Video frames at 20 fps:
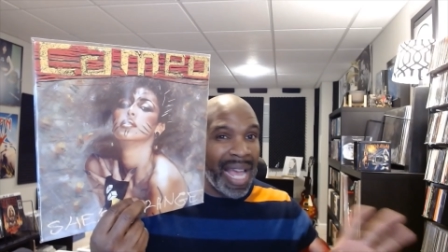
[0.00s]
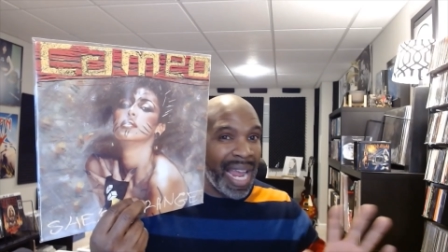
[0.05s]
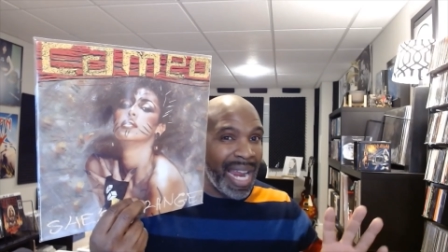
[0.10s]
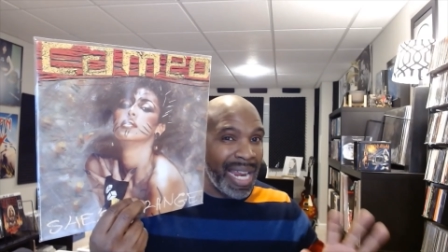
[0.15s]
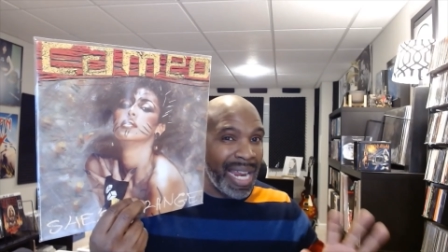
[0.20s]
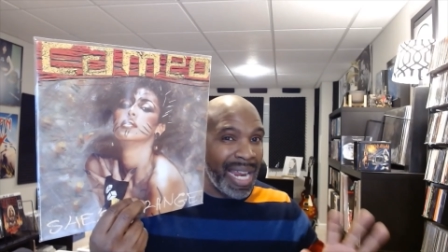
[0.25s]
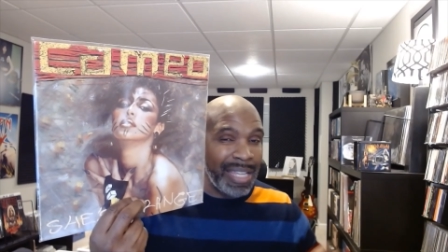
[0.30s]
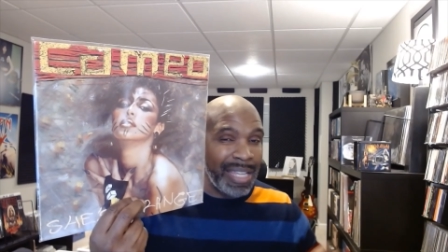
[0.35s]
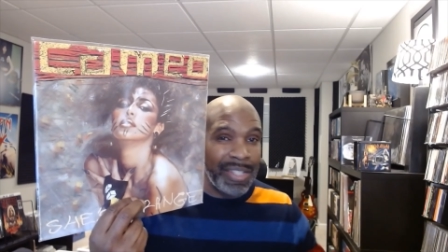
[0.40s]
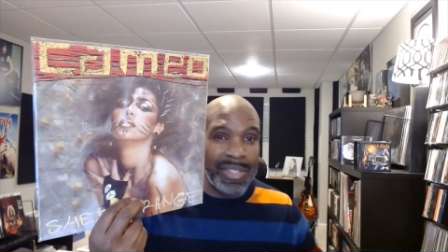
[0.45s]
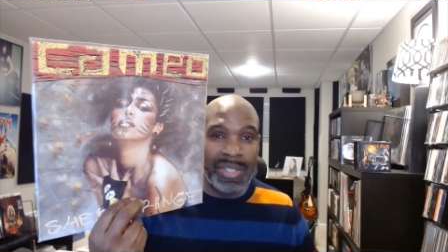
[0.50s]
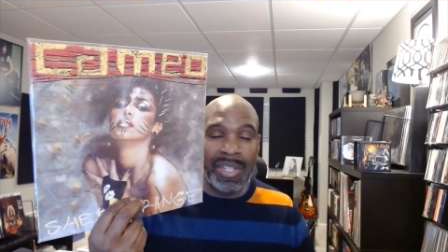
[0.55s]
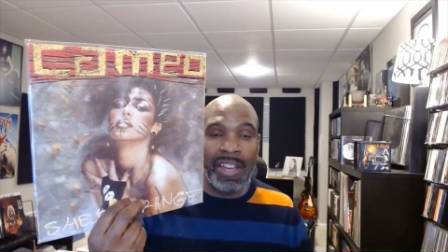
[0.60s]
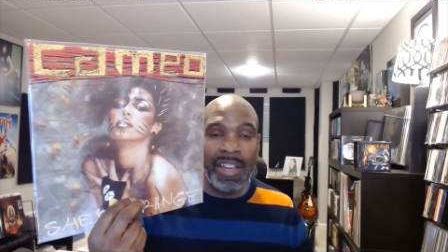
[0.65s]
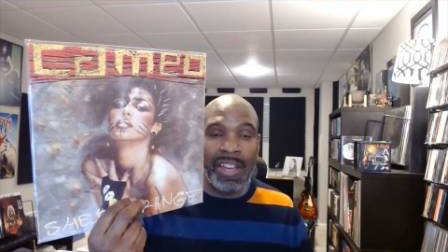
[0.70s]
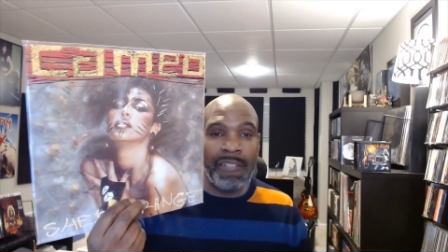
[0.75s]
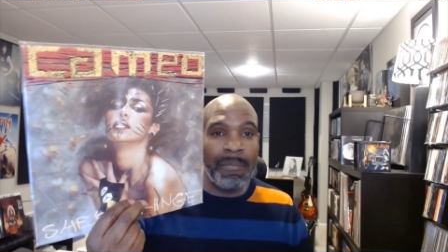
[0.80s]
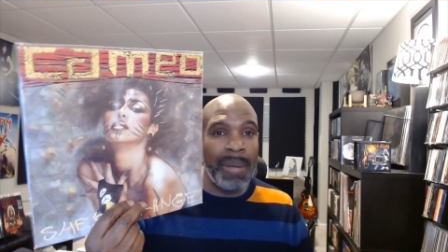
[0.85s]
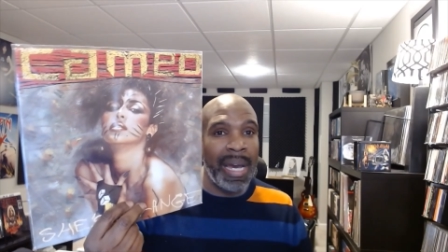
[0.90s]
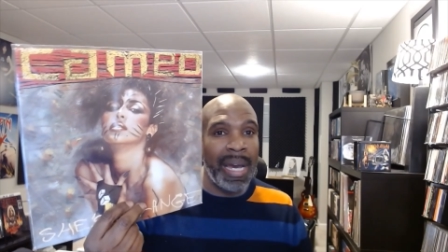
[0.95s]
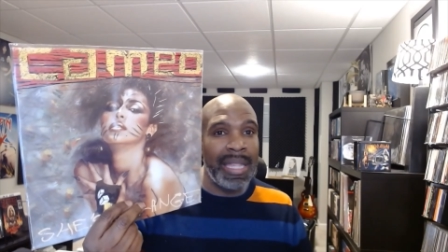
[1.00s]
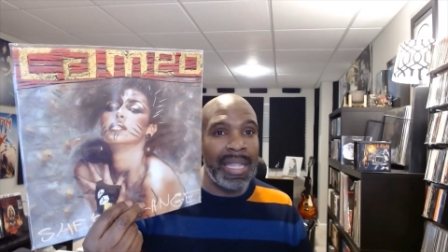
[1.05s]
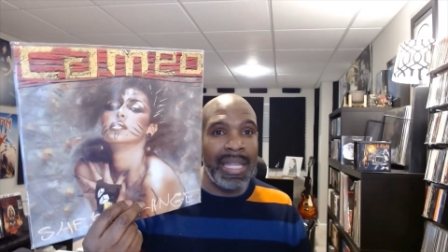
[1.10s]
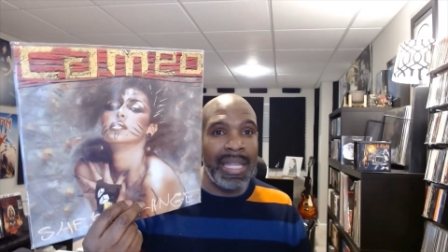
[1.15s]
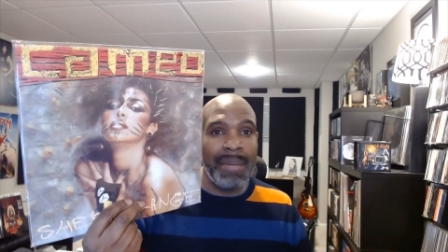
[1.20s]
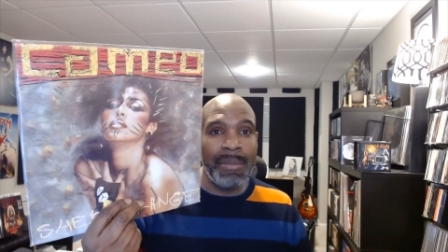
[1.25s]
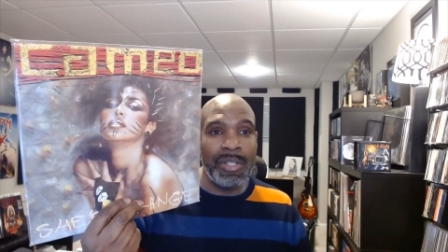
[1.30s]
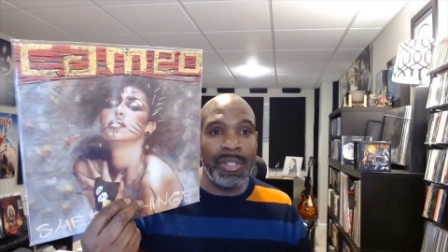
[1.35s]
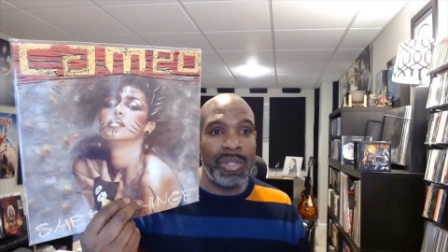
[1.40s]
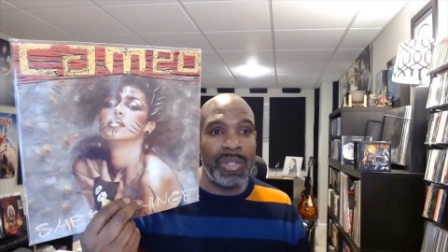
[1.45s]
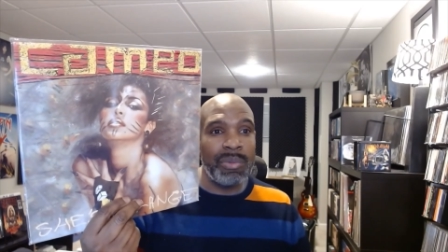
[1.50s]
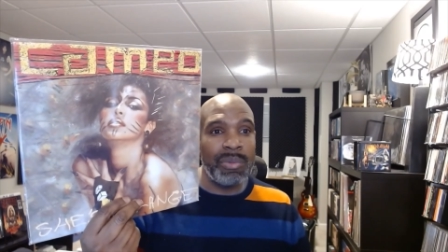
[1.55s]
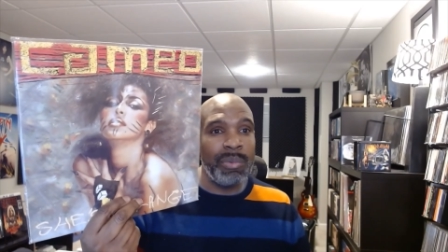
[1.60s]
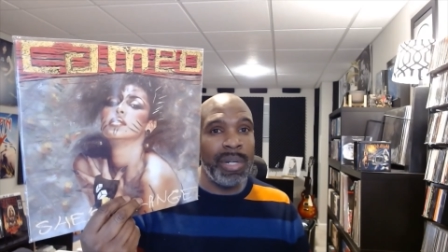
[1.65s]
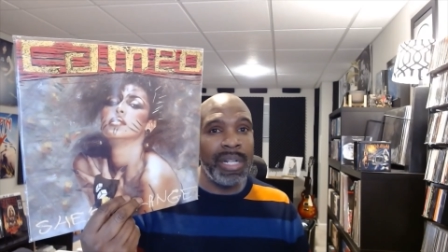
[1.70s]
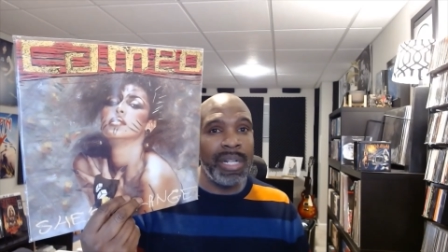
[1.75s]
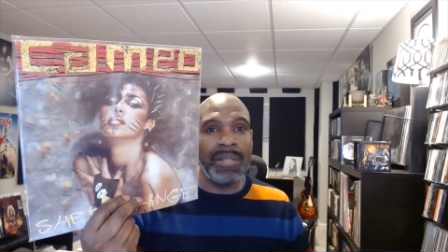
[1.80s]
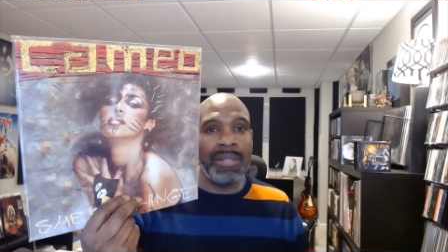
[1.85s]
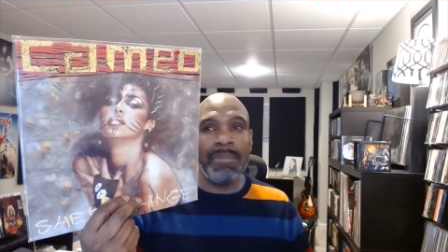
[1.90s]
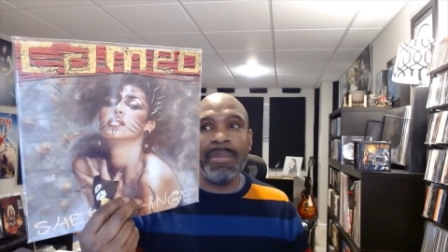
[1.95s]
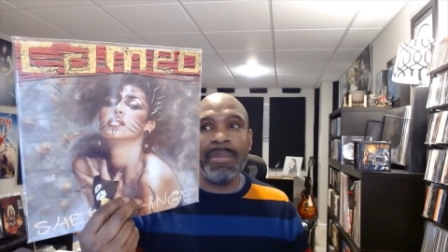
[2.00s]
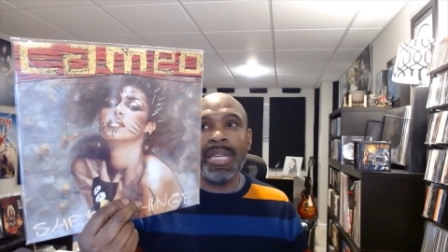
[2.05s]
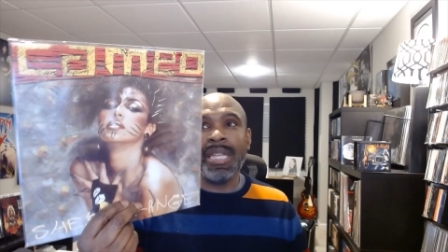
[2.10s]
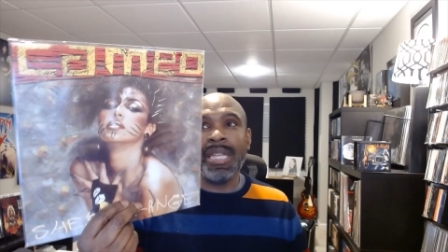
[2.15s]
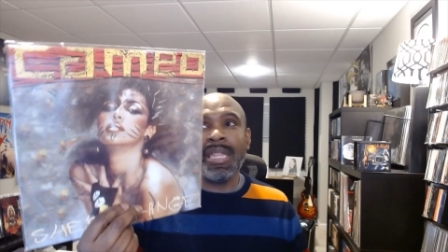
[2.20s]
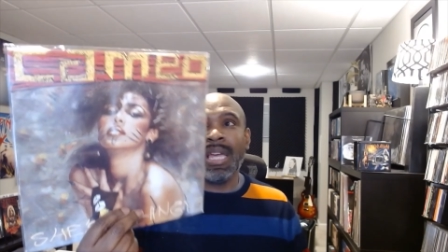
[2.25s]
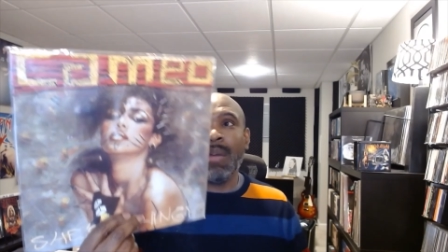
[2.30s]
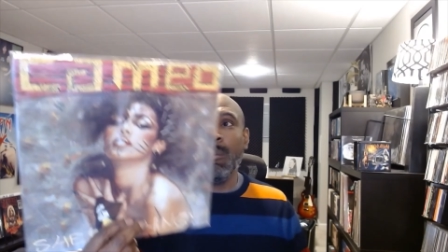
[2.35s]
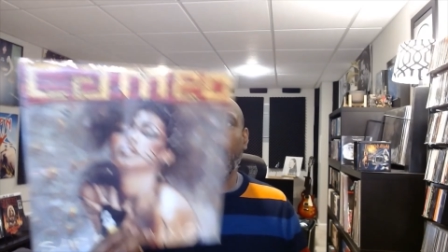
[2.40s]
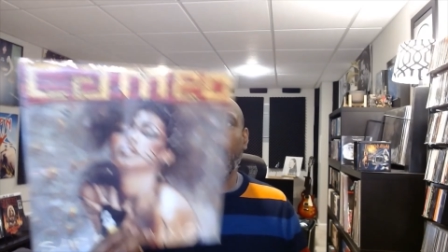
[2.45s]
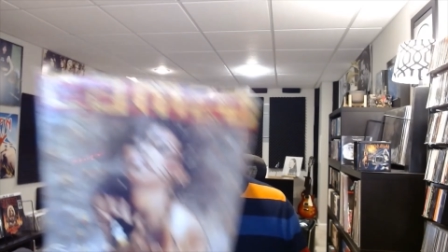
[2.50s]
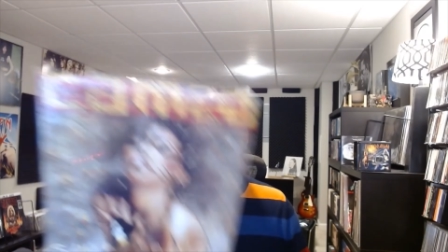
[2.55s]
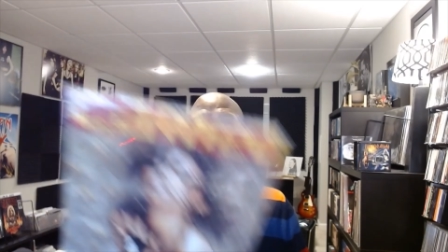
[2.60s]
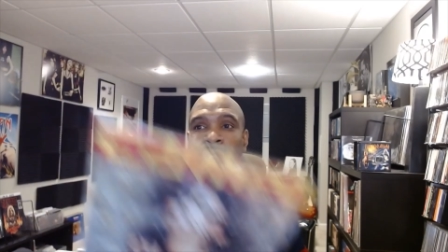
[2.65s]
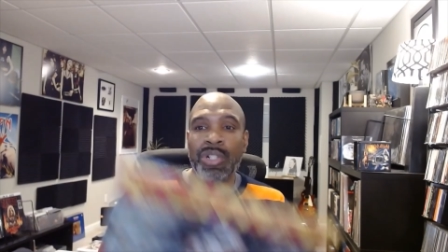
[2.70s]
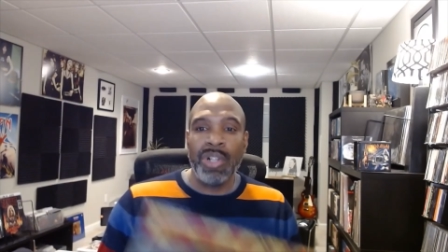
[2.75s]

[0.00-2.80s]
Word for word: 80s stuff by them is just where to me they were